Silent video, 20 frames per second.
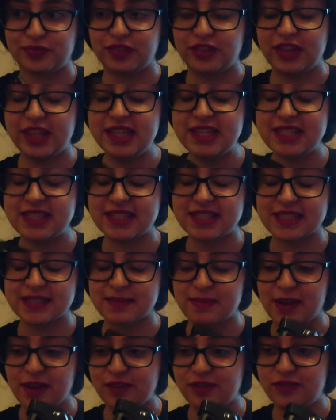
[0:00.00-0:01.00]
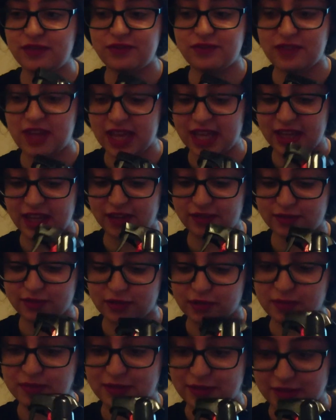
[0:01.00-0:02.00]
This is my
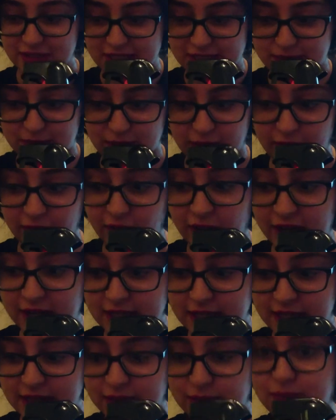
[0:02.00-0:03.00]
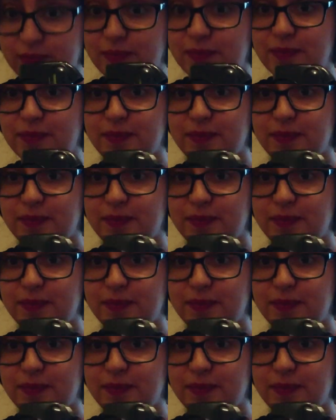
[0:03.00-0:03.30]
favourite body spray right now.